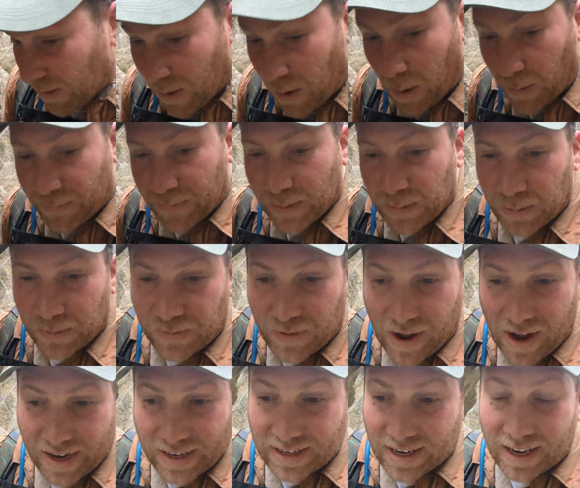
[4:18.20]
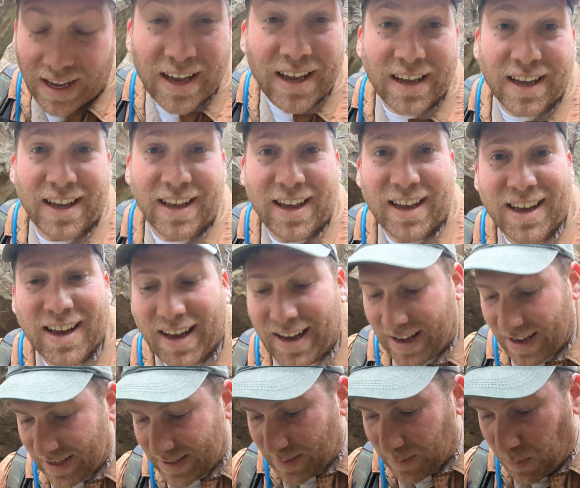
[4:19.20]
hopefully we'll find
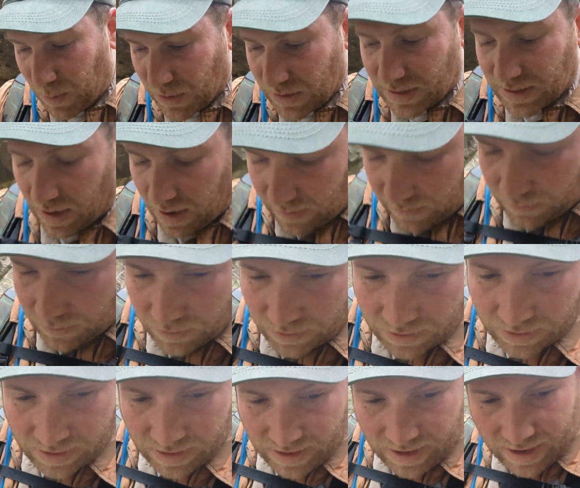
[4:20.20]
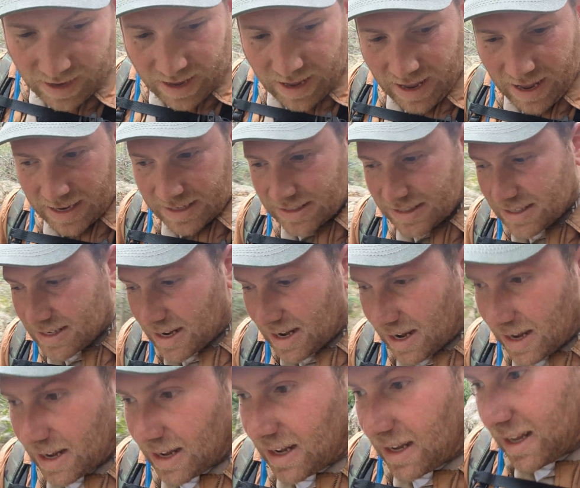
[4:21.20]
some more stuff and,
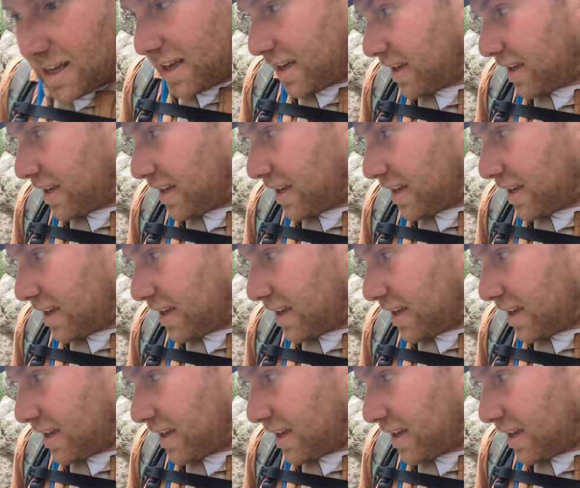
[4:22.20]
uh,